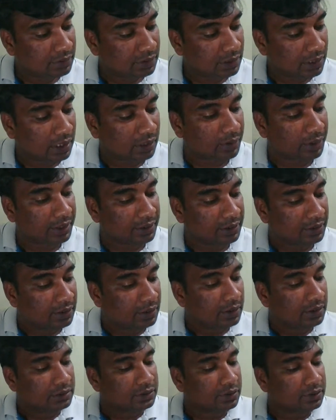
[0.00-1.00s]
Okay.
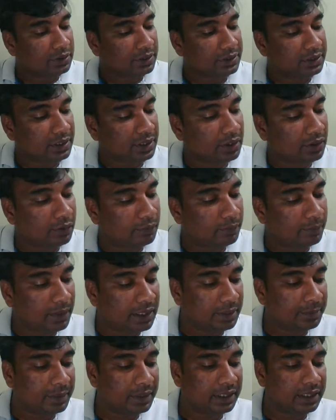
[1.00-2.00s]
So the theory of
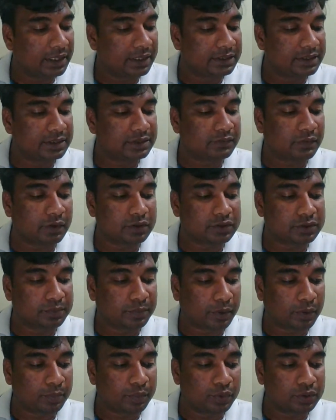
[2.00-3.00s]
multiple intelligence was
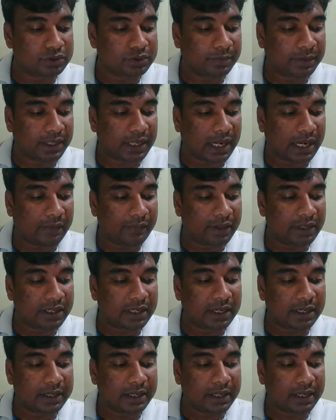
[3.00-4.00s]
proposed by Howard
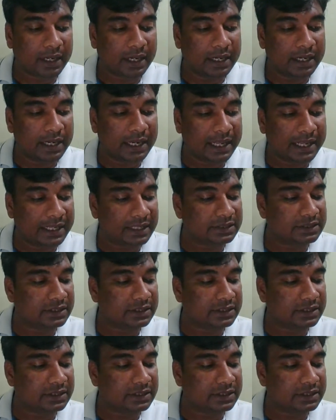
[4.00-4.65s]
Gardner in his